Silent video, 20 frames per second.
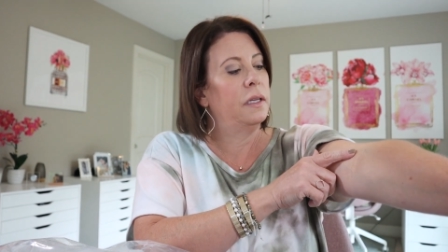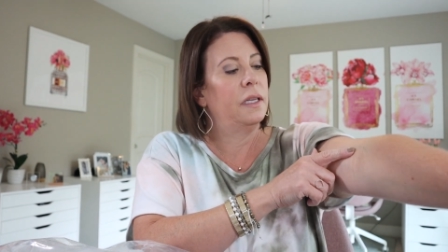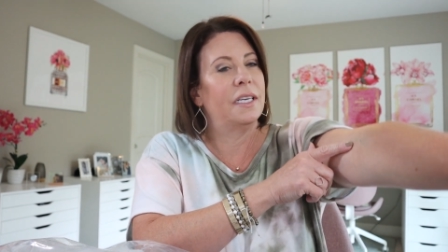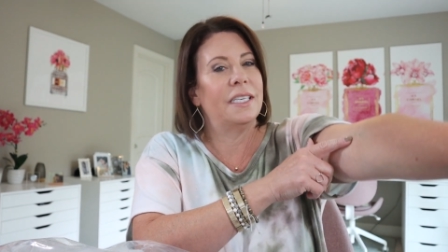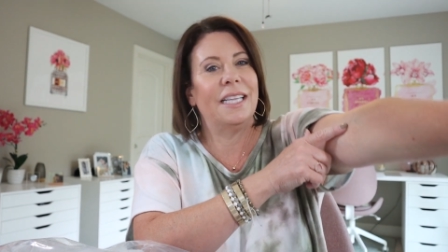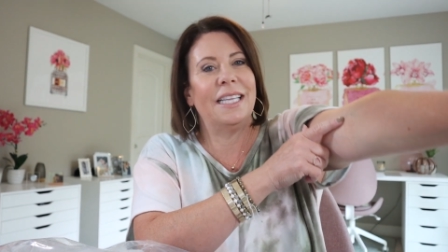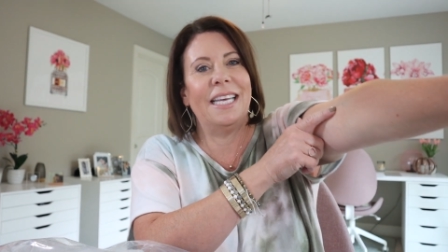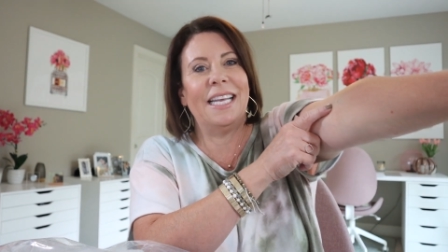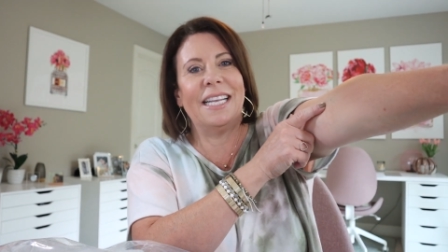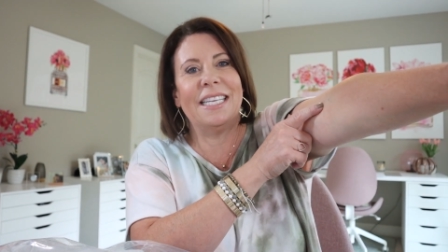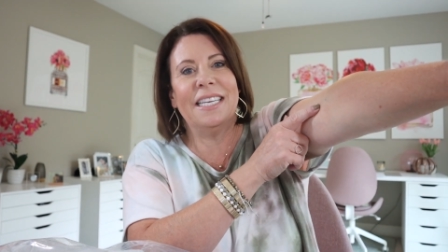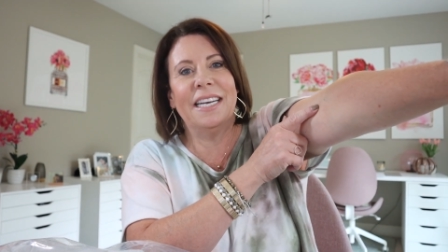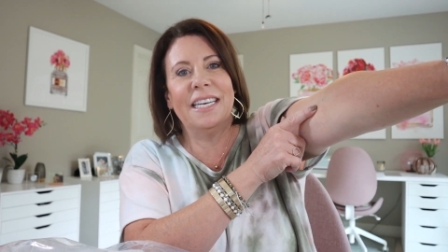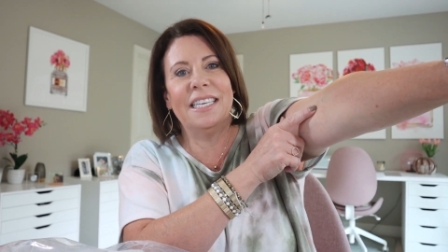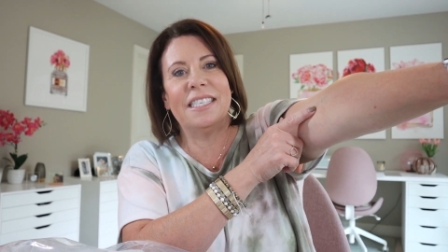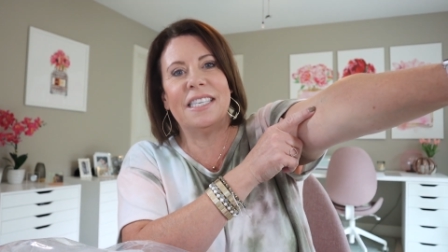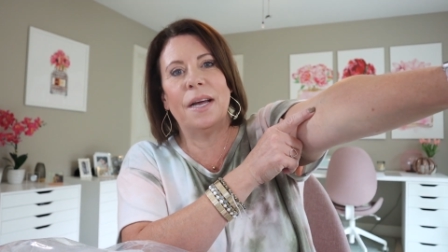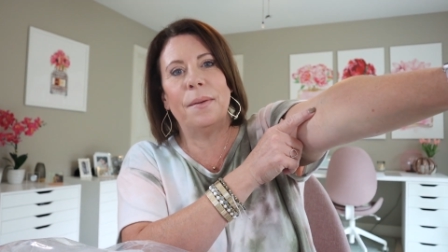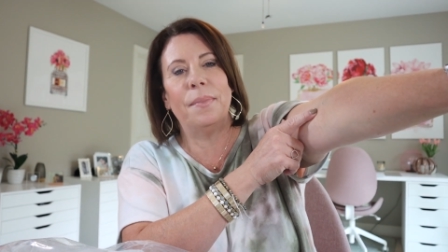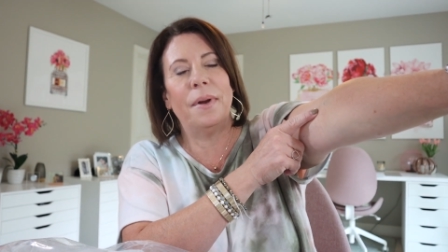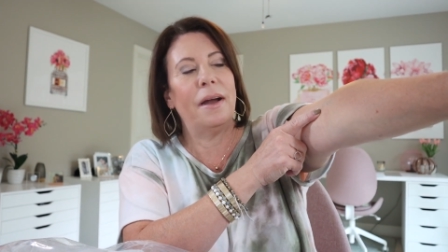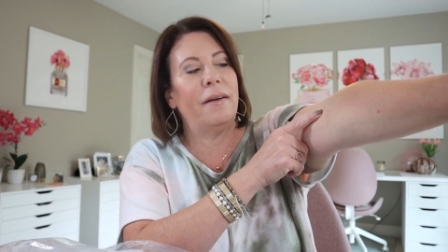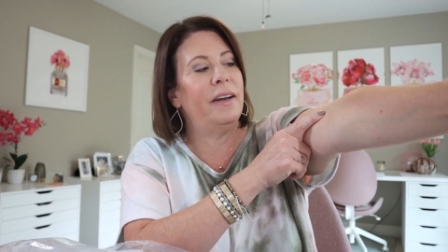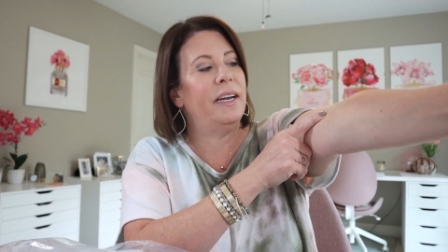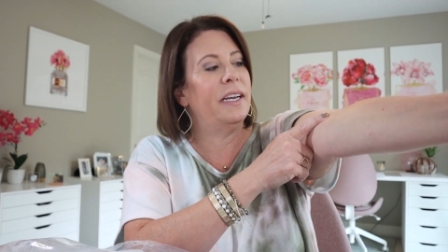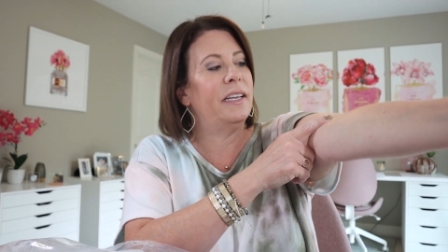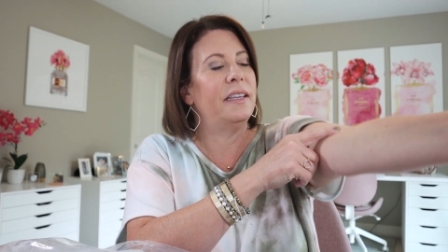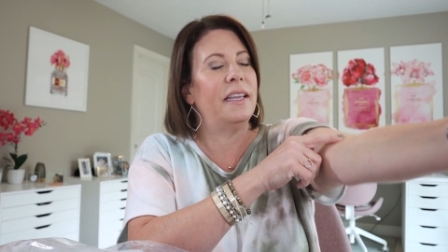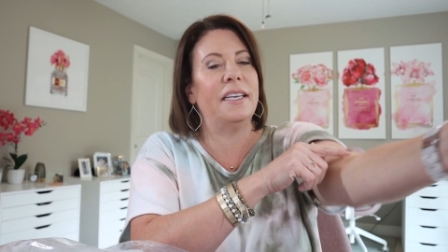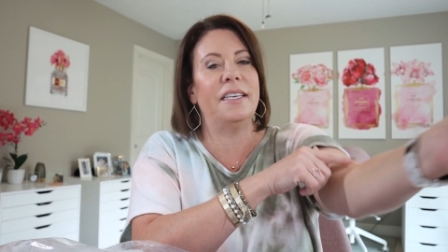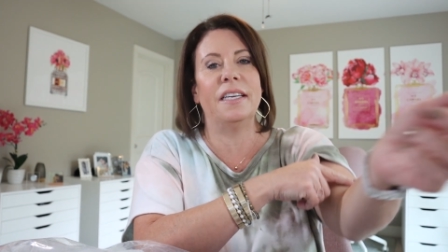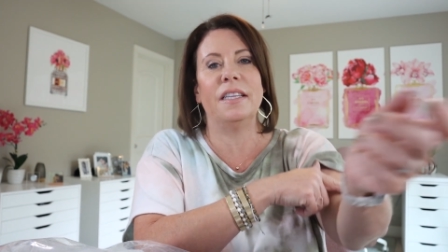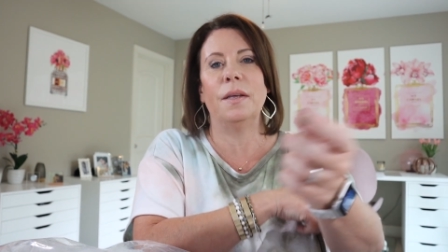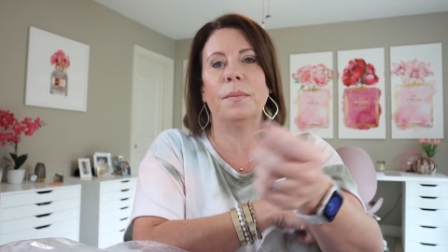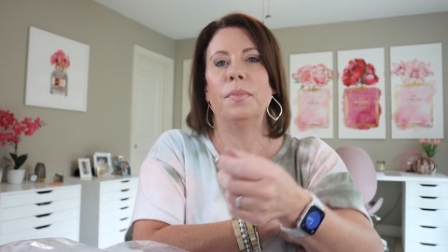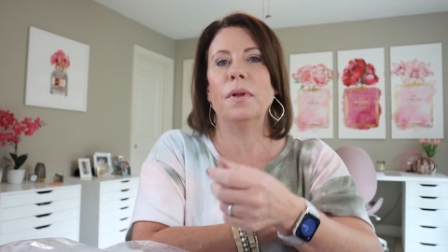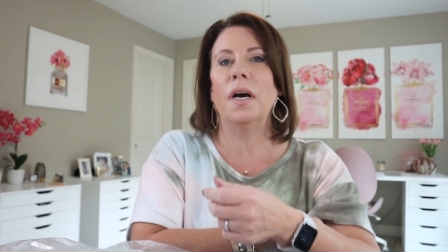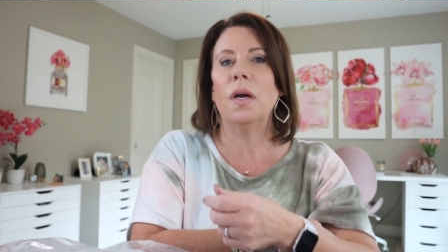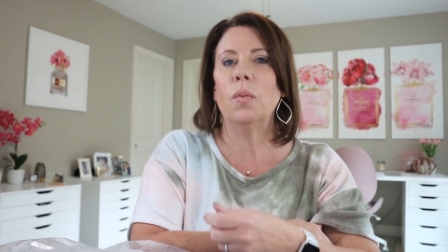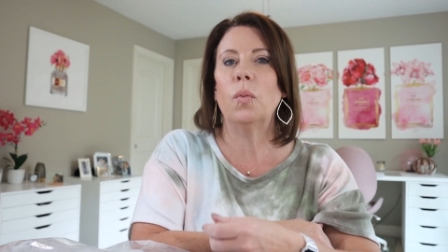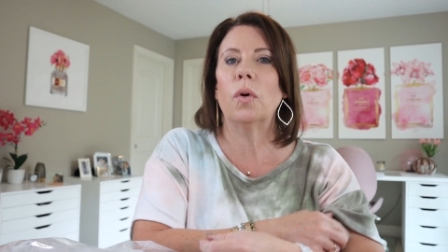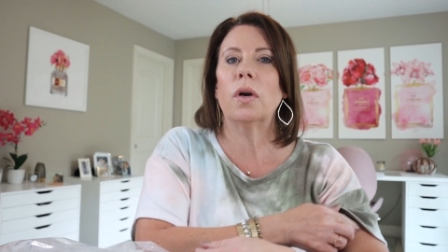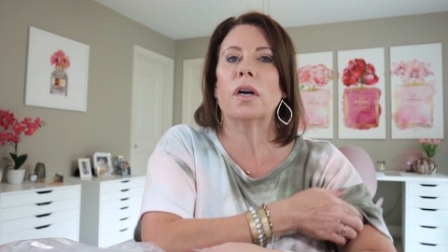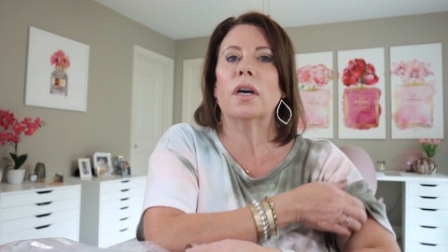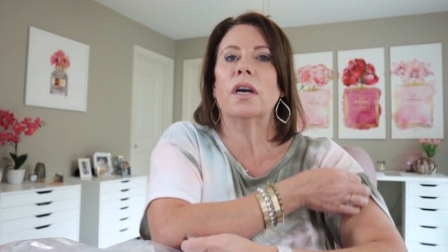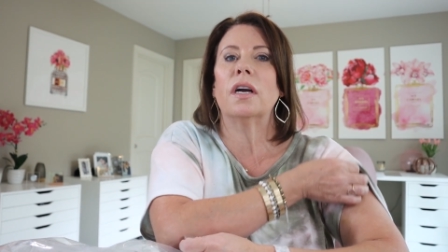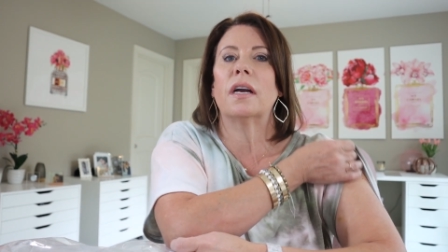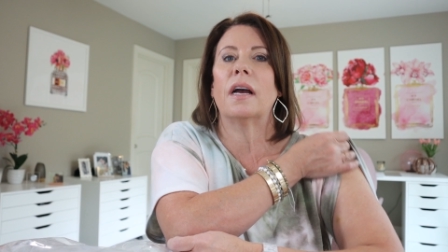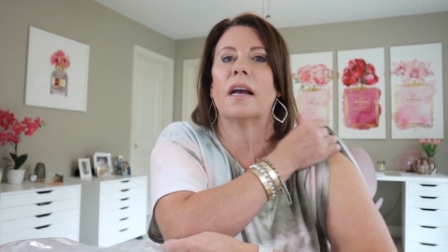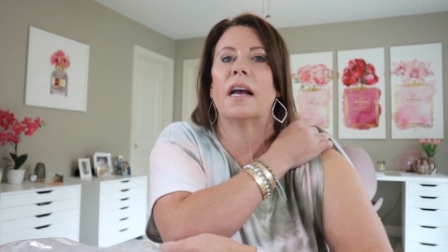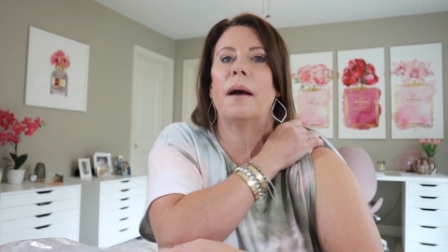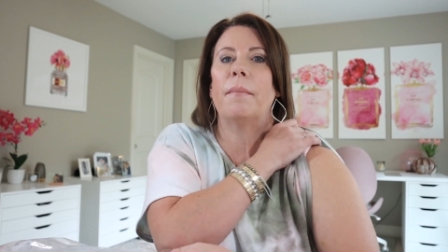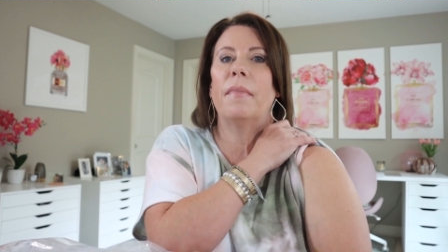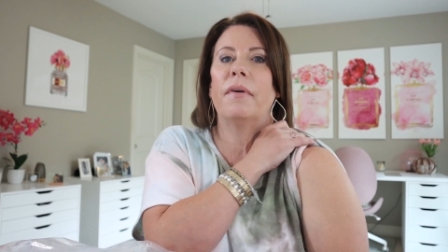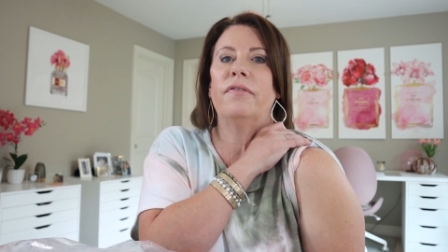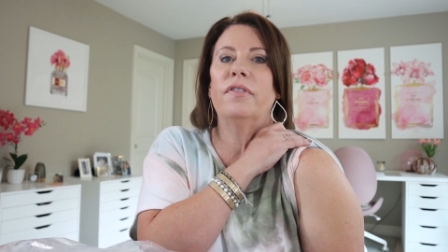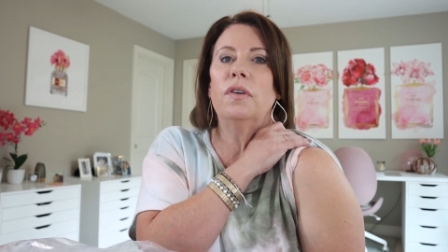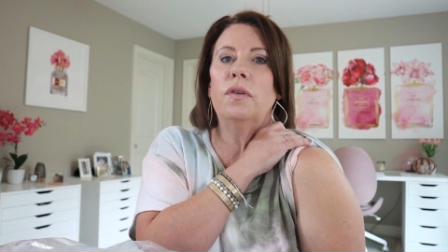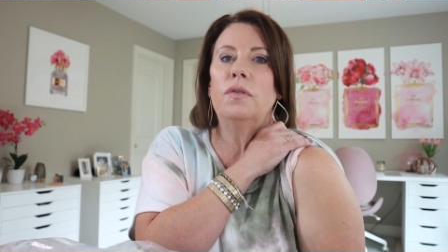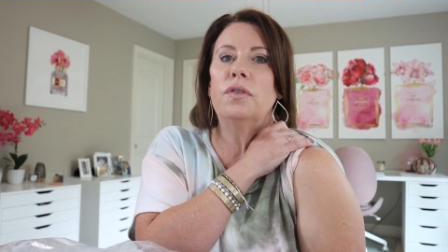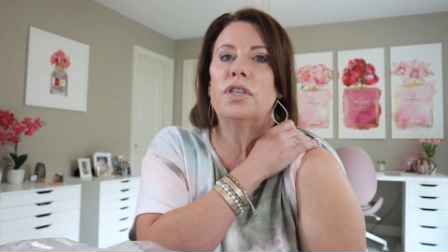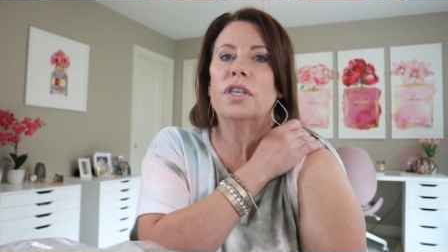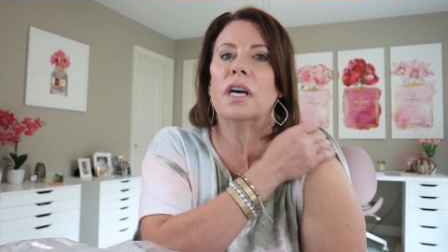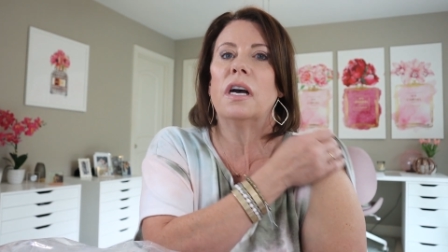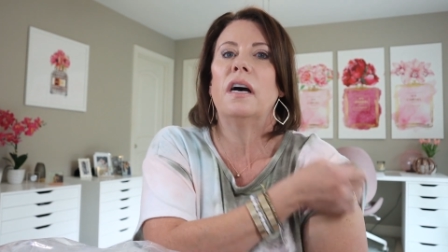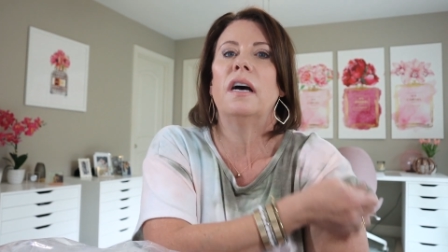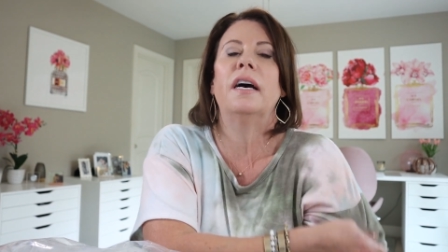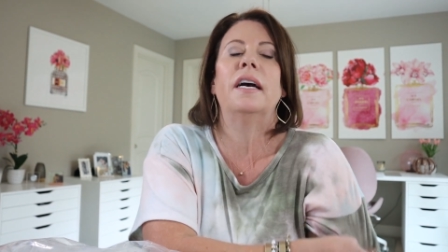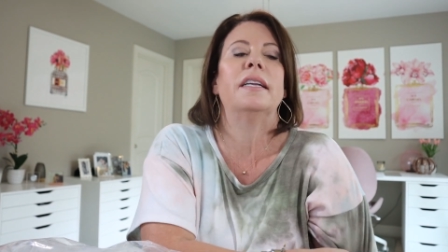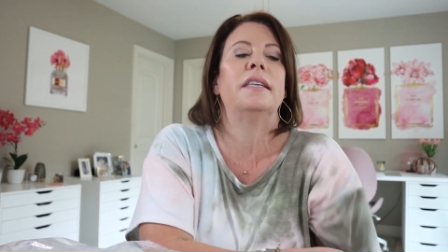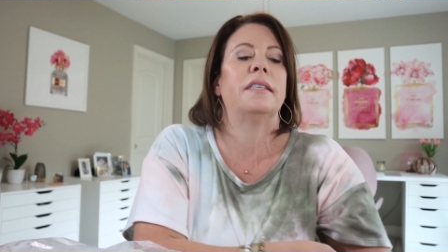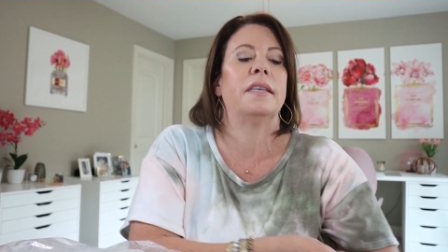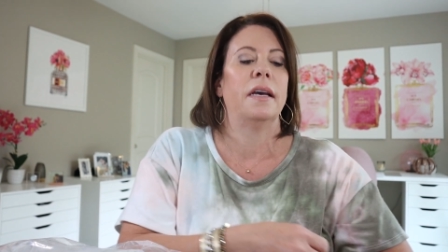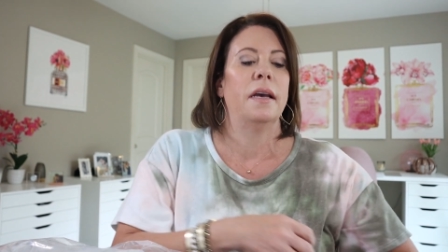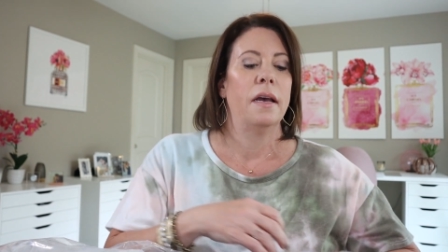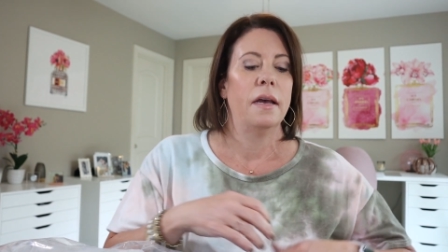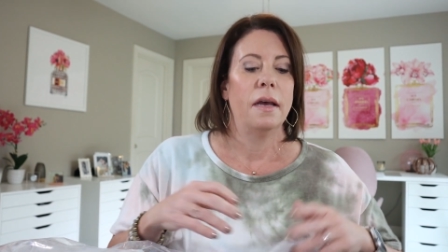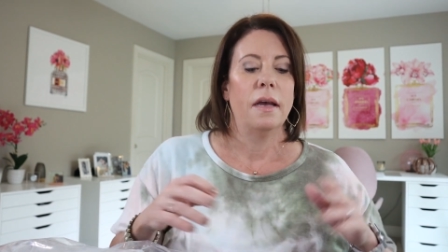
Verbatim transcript: there's a little tiny stop right here. They did the blood work. I got my flu shot.